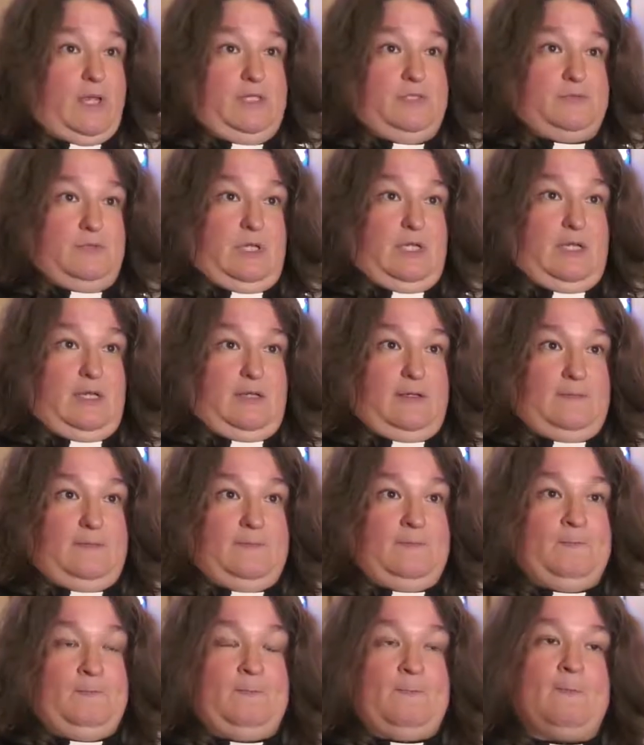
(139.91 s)
always
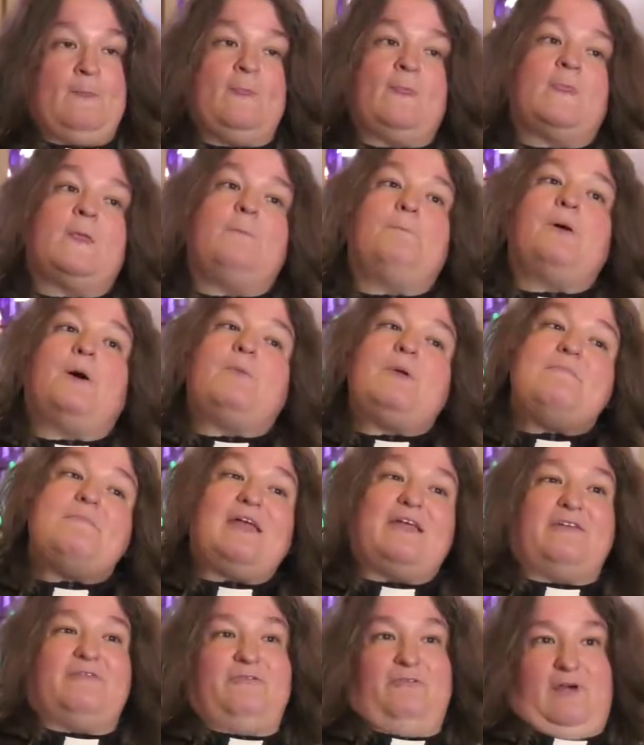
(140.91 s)
reading. But
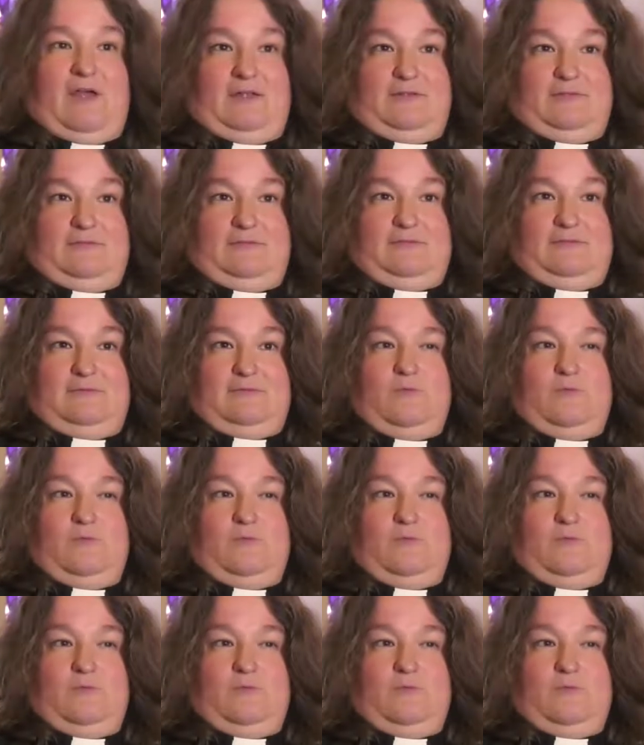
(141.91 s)
we make it fun.